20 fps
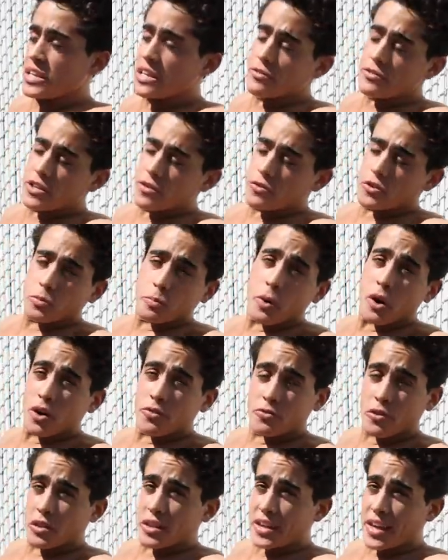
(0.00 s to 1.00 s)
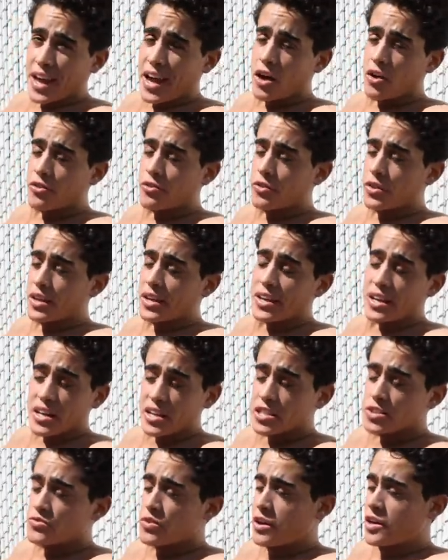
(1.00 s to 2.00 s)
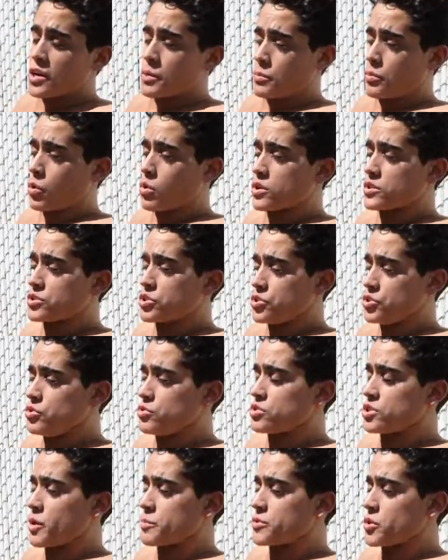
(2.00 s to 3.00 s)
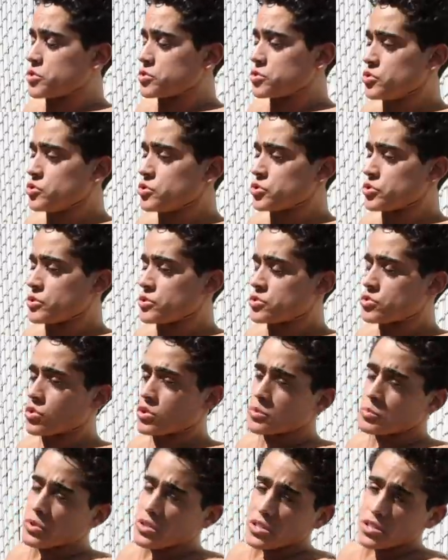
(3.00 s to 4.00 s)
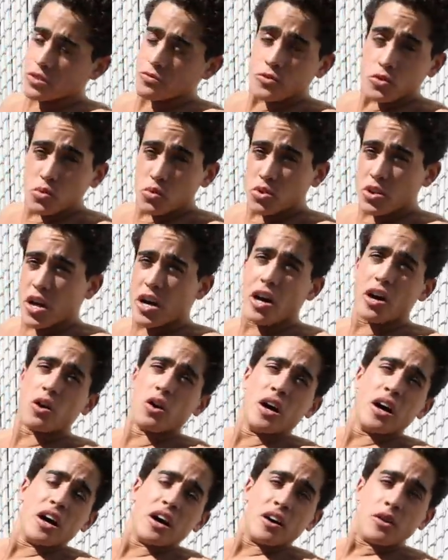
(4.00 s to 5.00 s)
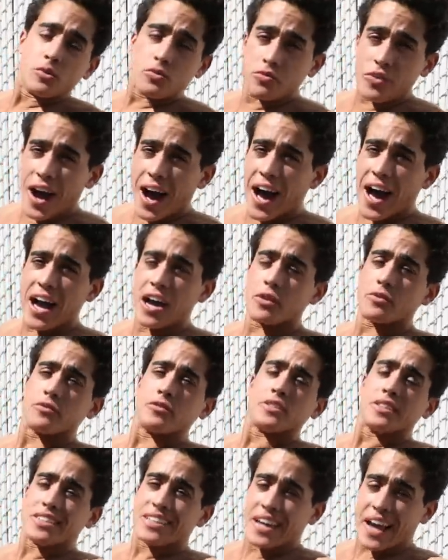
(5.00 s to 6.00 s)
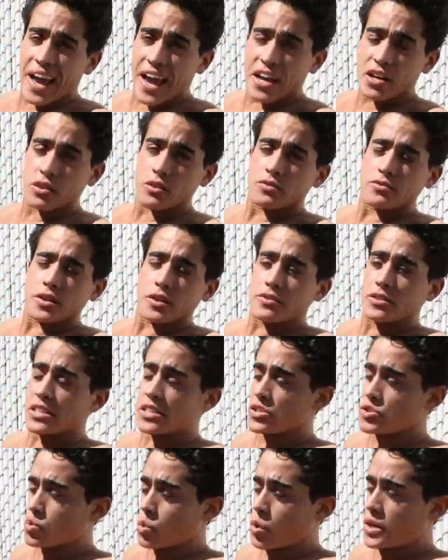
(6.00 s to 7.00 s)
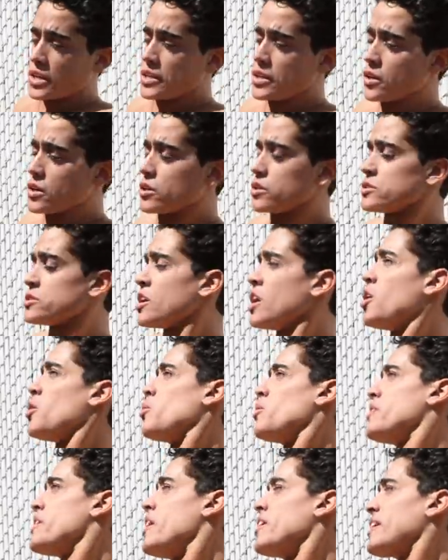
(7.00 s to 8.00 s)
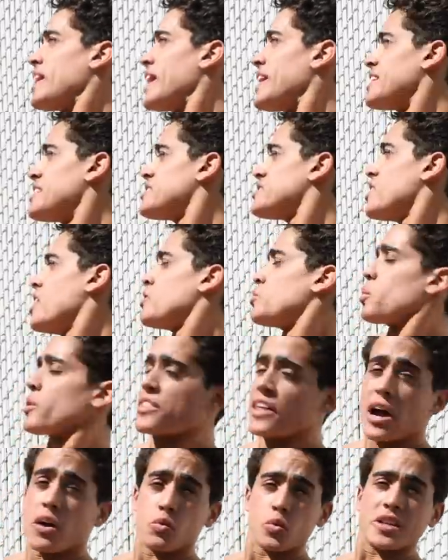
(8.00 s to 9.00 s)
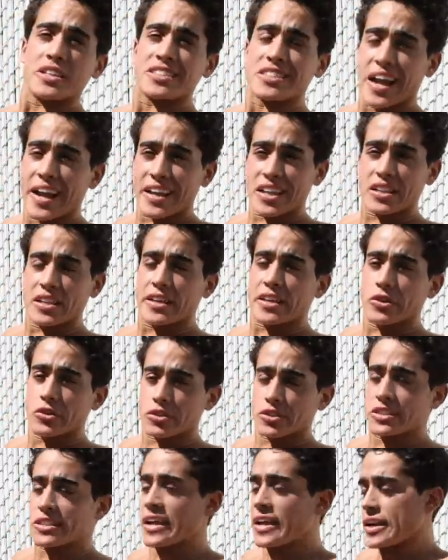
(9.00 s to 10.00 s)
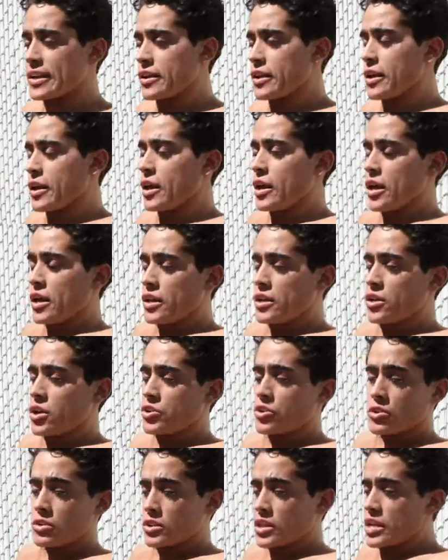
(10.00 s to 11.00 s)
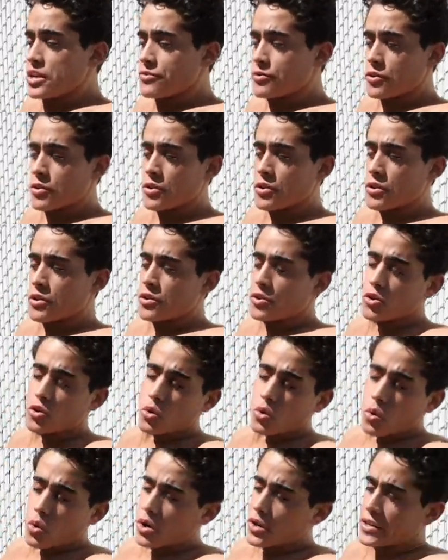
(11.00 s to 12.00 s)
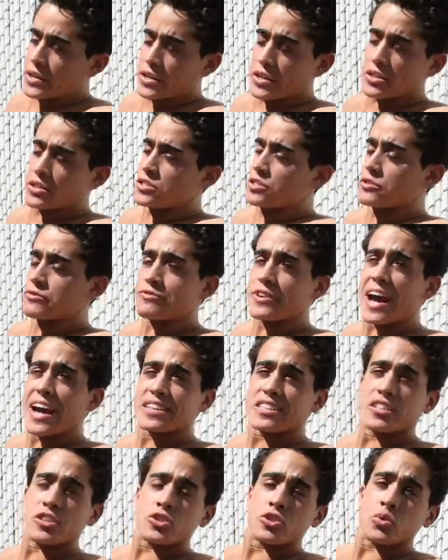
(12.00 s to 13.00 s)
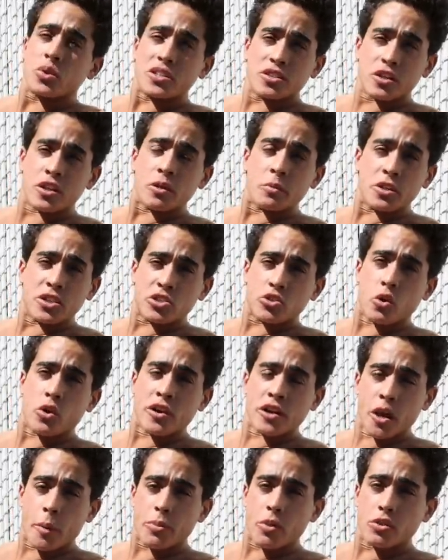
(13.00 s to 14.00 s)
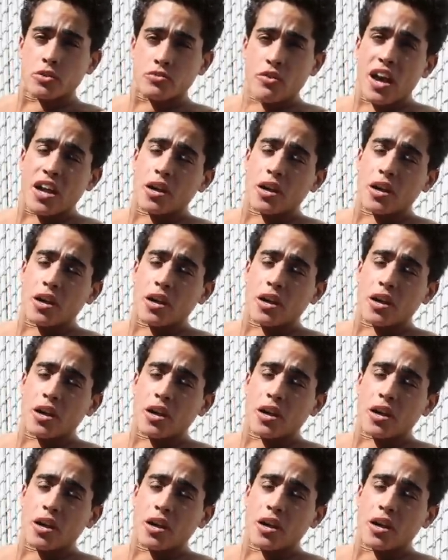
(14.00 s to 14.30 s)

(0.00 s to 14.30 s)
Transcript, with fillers: even if you're perfectly healthy, it is very important to use up nutrient stores, because if you go 5, 10, 15, 20 years without getting sun, without recycling your skin, you know, your liver, your organs, your fat tissue is going to be storing up those